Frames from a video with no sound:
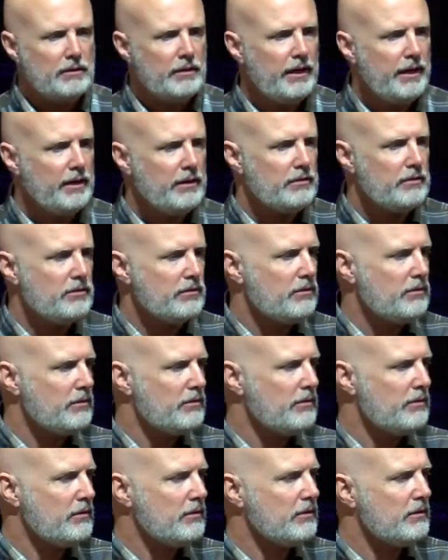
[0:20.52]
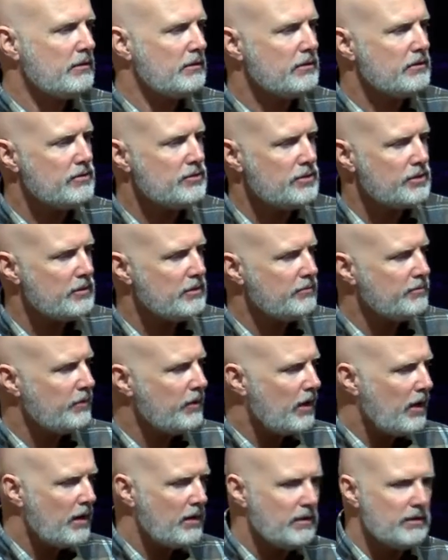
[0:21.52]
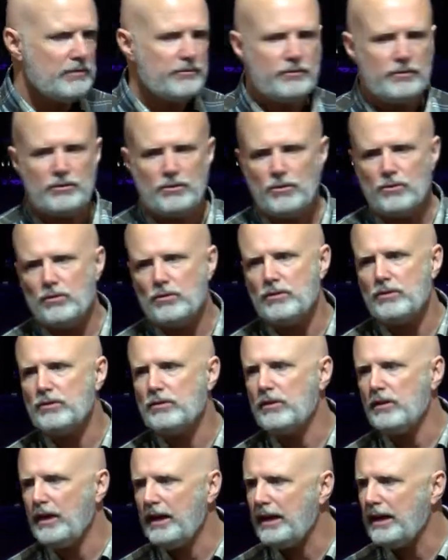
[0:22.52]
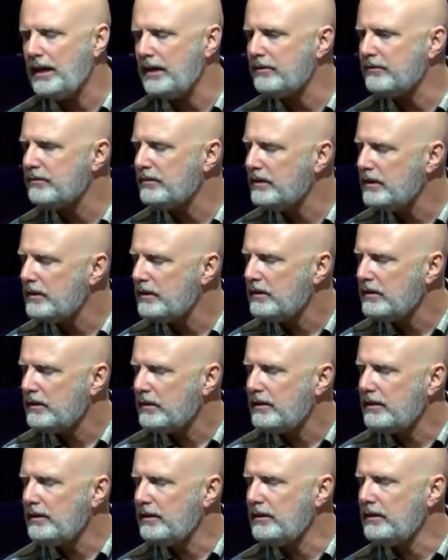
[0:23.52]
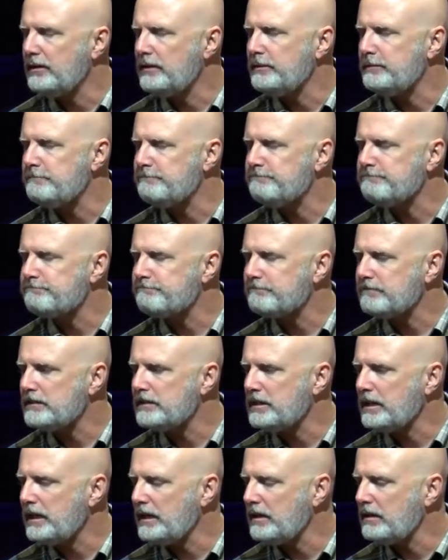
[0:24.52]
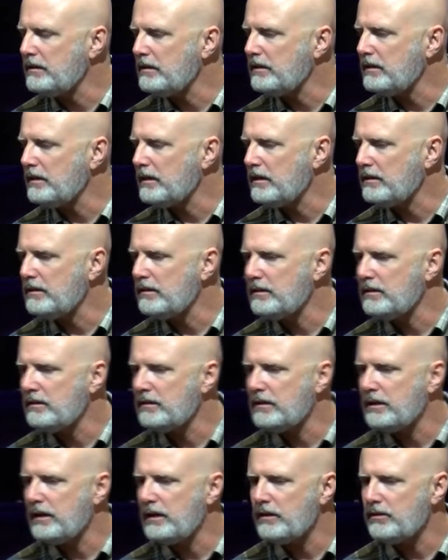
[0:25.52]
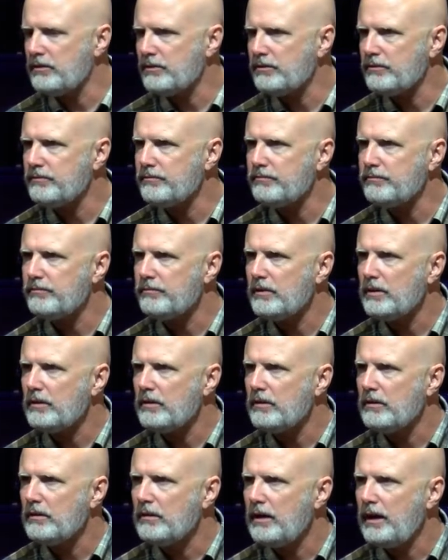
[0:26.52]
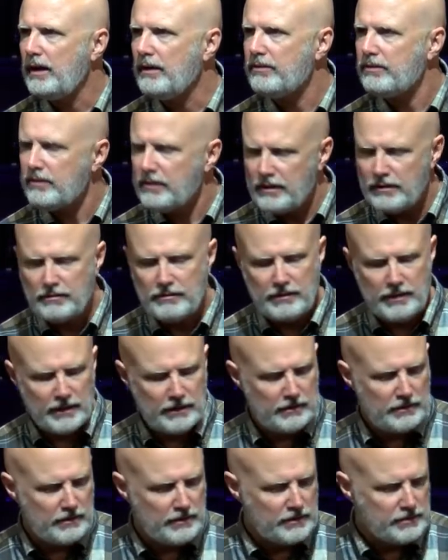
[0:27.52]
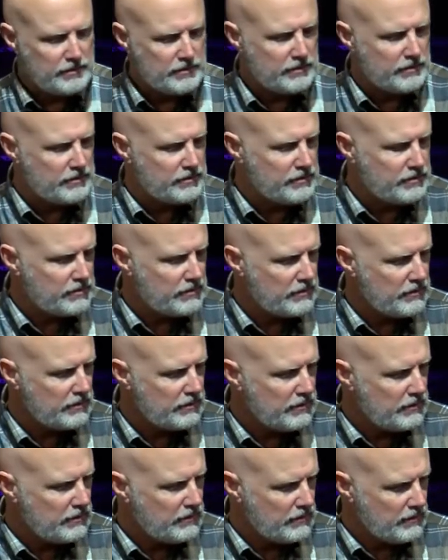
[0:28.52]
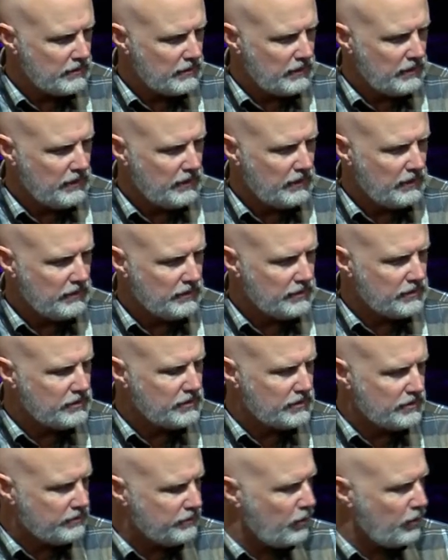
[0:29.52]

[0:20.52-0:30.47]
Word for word: how to turn the ship of your life, um, and and I think that I think that this is uh, this is